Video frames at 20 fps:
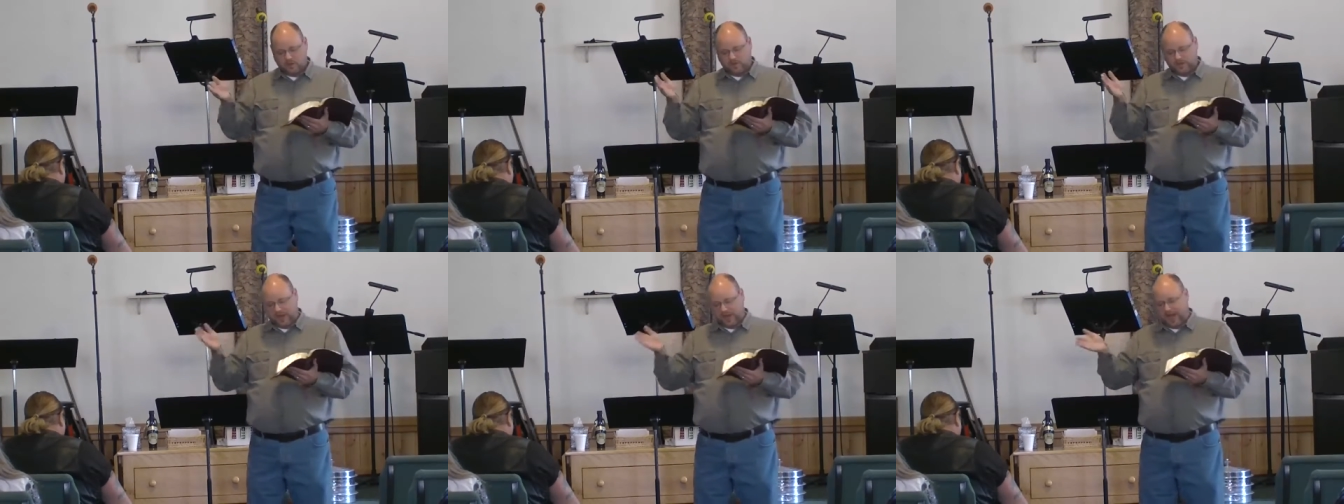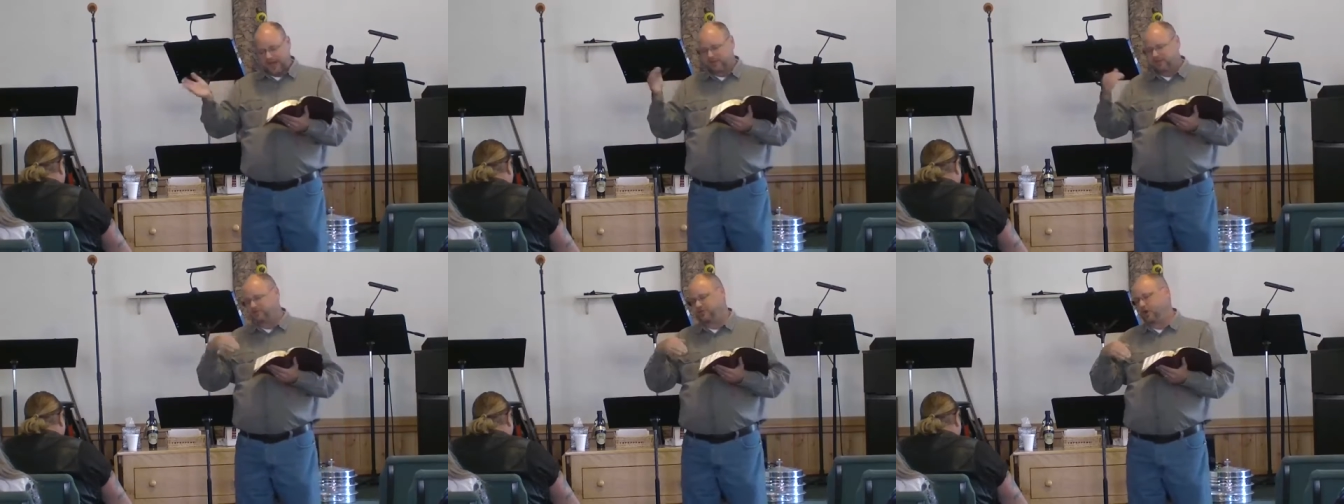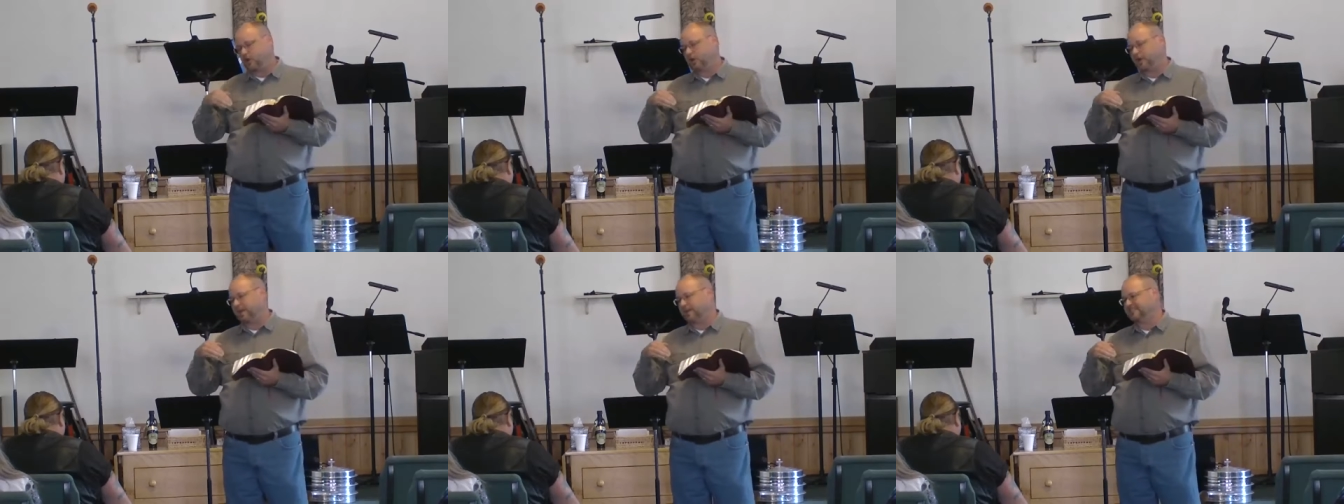God is
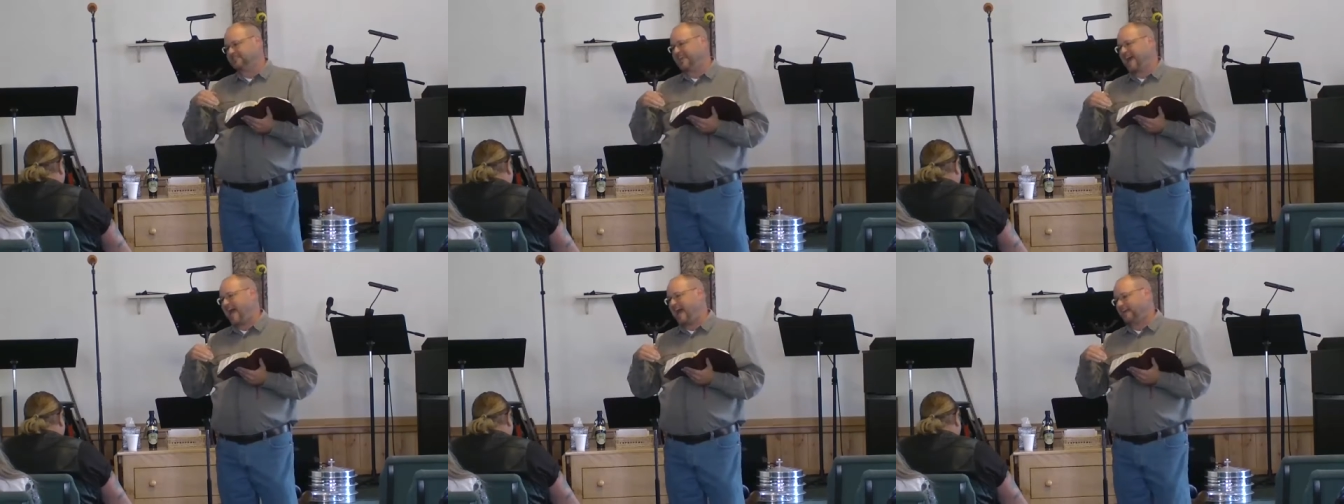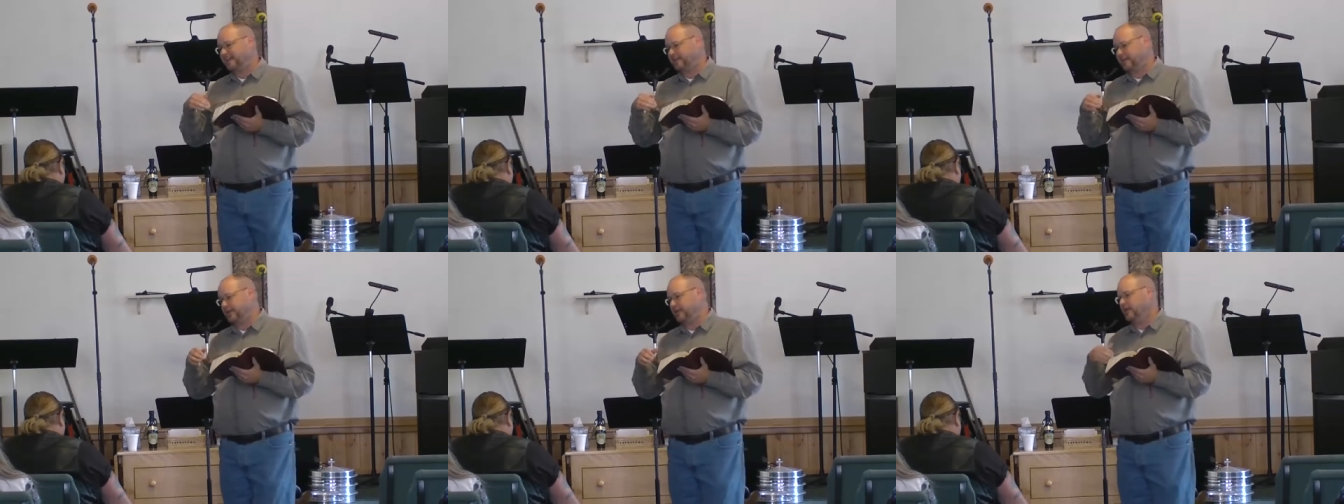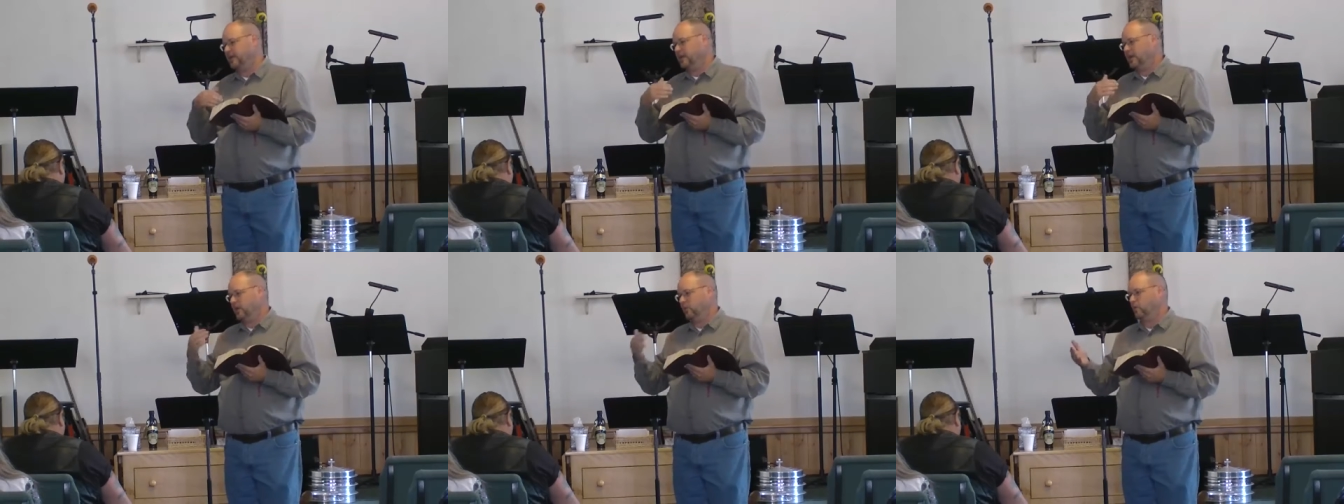very
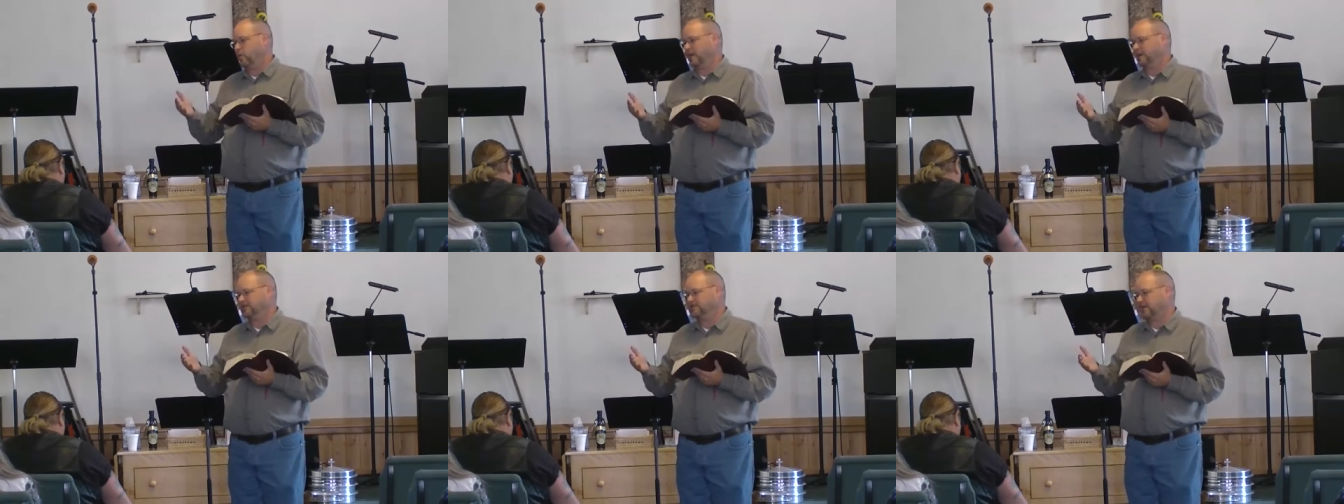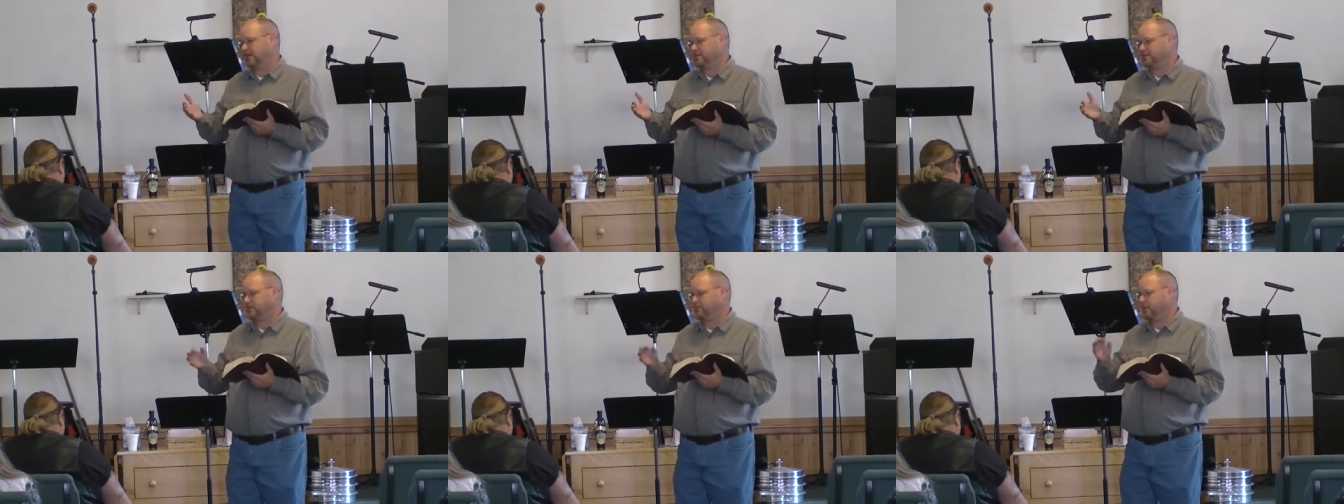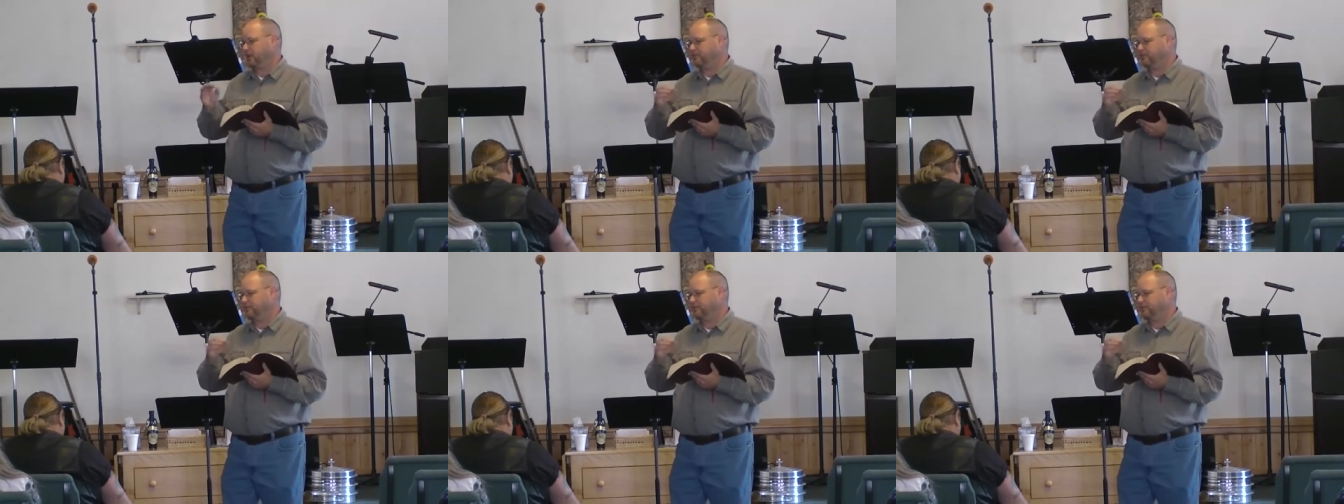exacting in what he says here.